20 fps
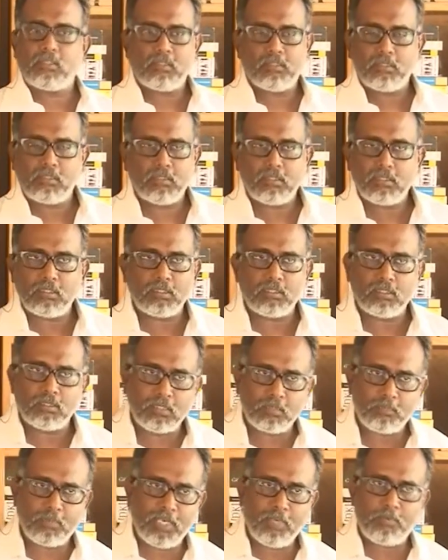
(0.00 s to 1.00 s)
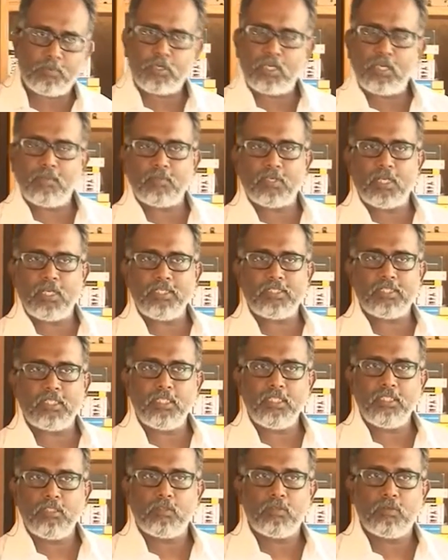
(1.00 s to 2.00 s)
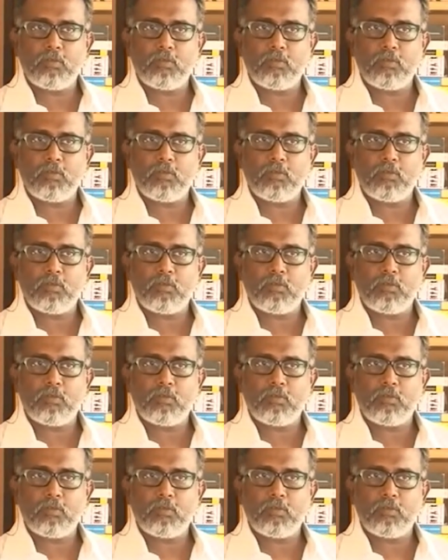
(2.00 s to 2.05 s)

the paper I'm writing,